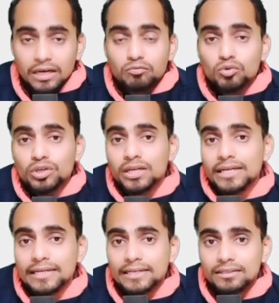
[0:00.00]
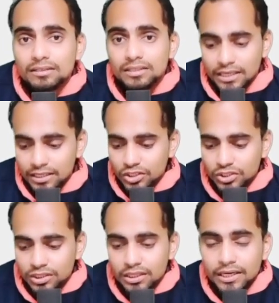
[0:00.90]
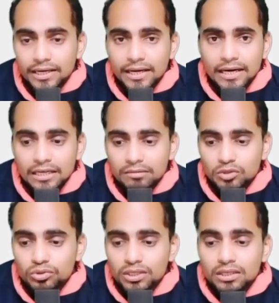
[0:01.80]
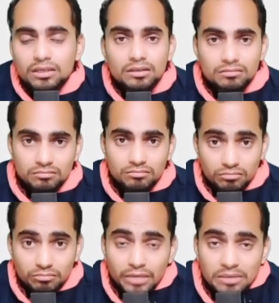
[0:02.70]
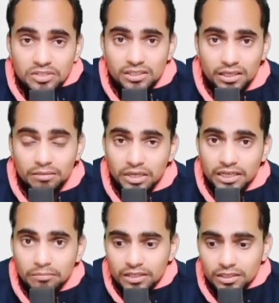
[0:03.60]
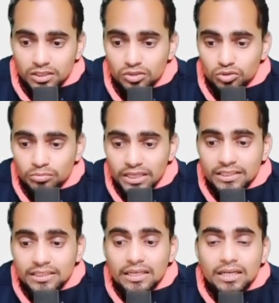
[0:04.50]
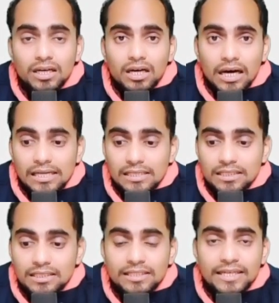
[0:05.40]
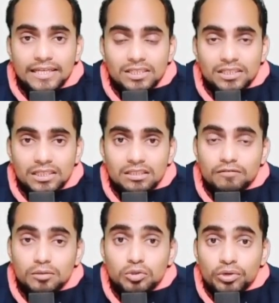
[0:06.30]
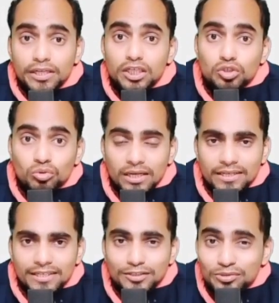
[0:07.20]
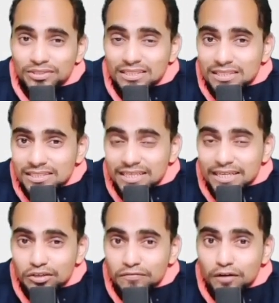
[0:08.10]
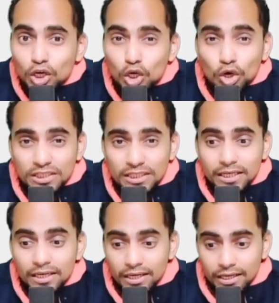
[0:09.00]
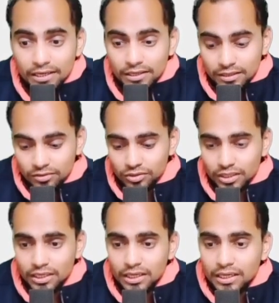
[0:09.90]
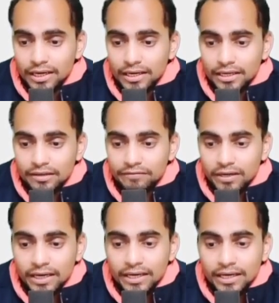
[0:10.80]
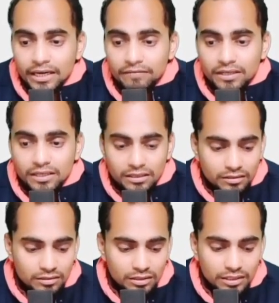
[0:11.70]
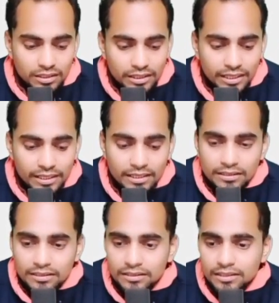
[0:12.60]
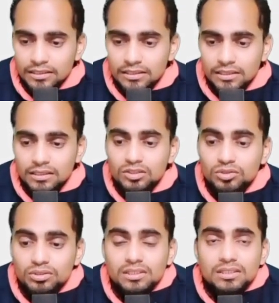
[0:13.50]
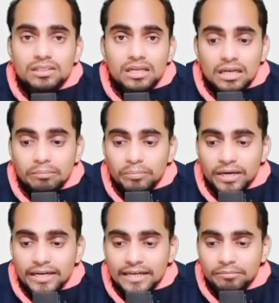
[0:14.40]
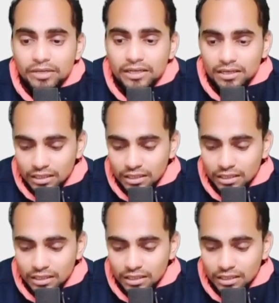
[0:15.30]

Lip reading: want it the addition and I am doing by mistake multiplication, so my answer is getting changed from 20 to 100. So this is kind of a logical error. Okay, and if I have done it like this, so this is compile time error.